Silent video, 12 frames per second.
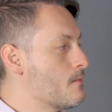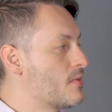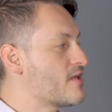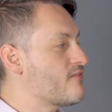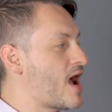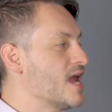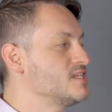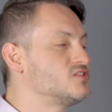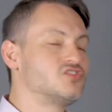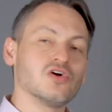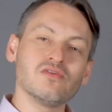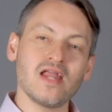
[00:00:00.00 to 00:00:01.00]
But if I
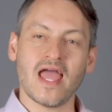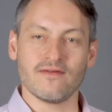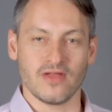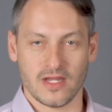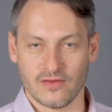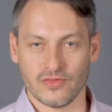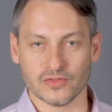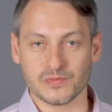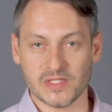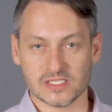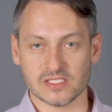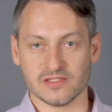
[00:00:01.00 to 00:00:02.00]
don't have any of those
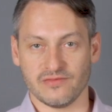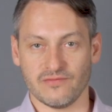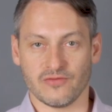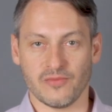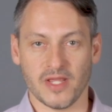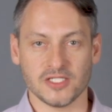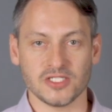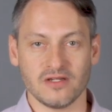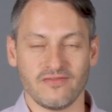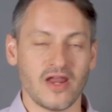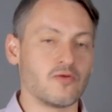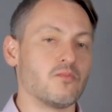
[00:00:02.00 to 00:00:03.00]
pieces of
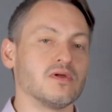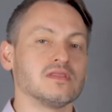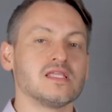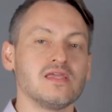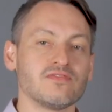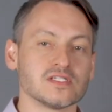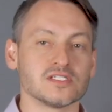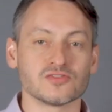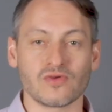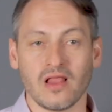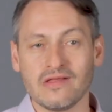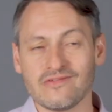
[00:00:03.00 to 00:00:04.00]
information, if I don't believe this
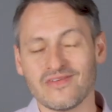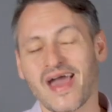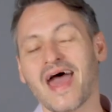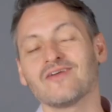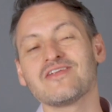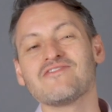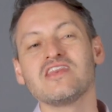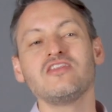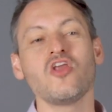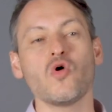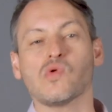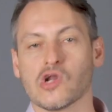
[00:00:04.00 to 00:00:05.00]
is relevant, if I don't
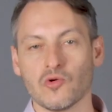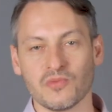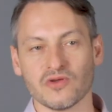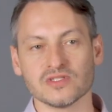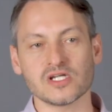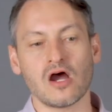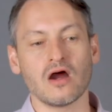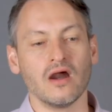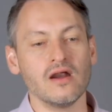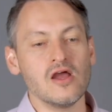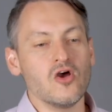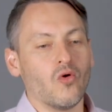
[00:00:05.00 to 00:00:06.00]
even know what opioids
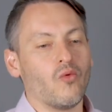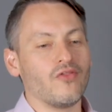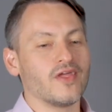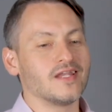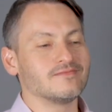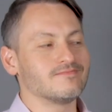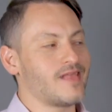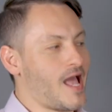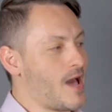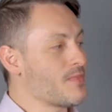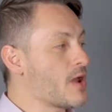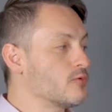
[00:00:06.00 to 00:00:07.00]
are, well then
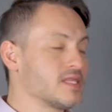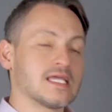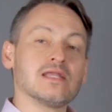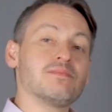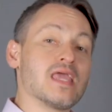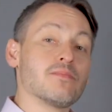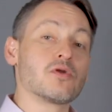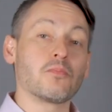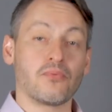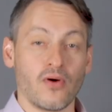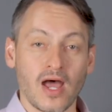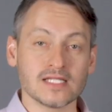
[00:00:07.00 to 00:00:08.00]
I'm not really going to be able
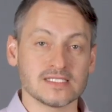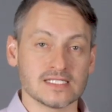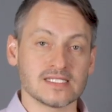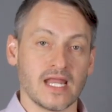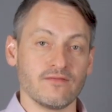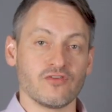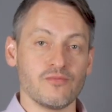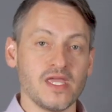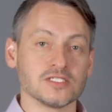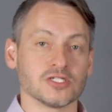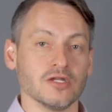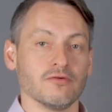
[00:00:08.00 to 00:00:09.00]
to process that
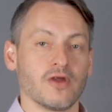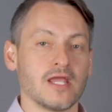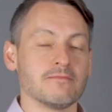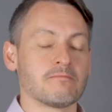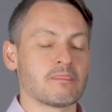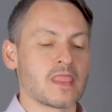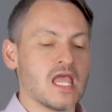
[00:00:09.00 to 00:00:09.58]
information, right?